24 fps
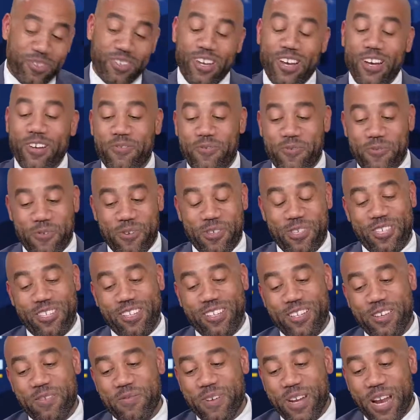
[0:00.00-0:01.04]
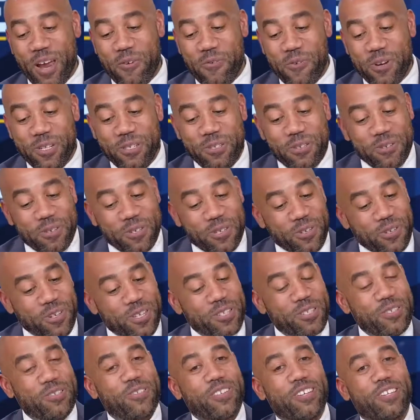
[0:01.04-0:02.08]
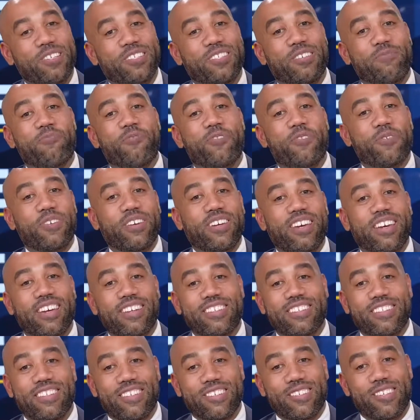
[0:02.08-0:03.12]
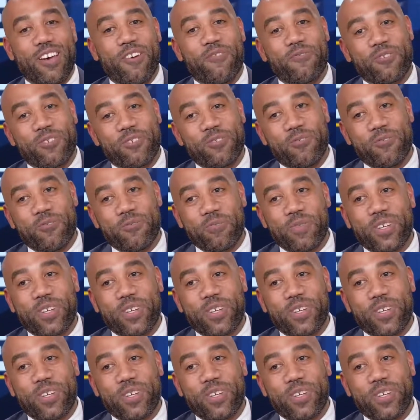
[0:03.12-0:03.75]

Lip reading: unfortunately, but I will do so as soon as the briefing ends this afternoon,